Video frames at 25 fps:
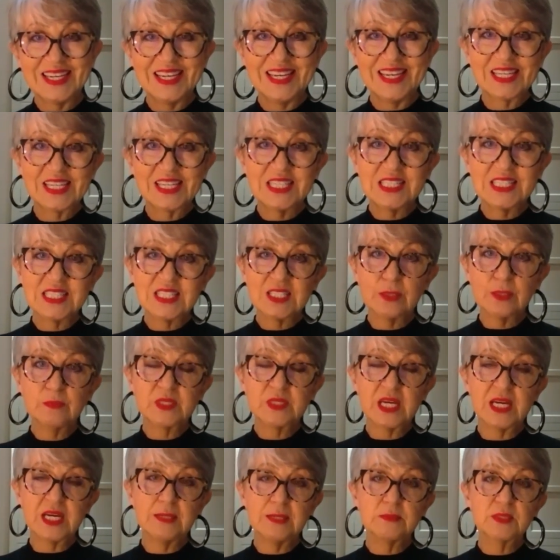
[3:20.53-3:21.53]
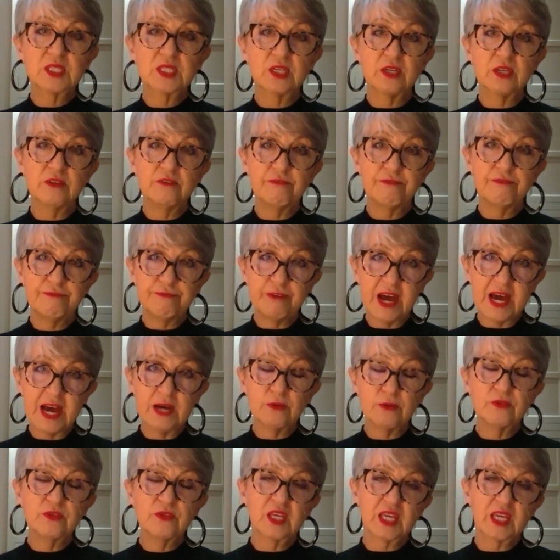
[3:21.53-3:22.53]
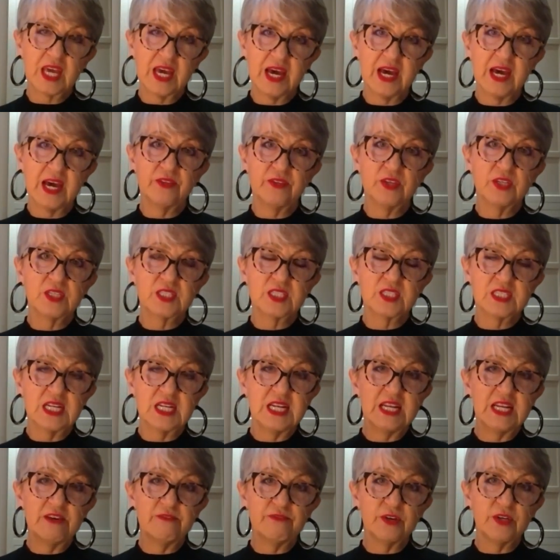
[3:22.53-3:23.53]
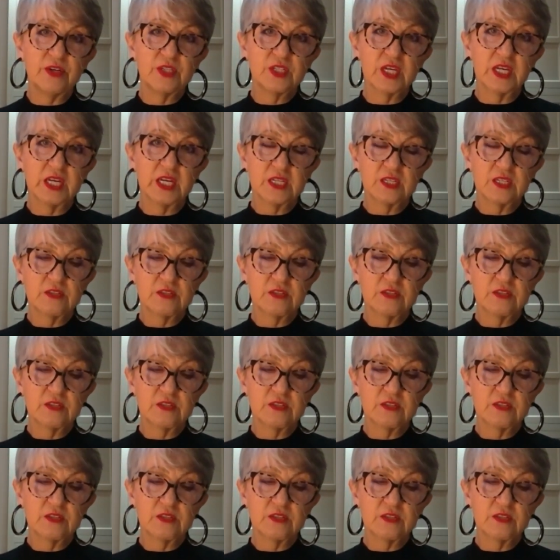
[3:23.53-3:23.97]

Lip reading: it can sometimes confound the care that's delivered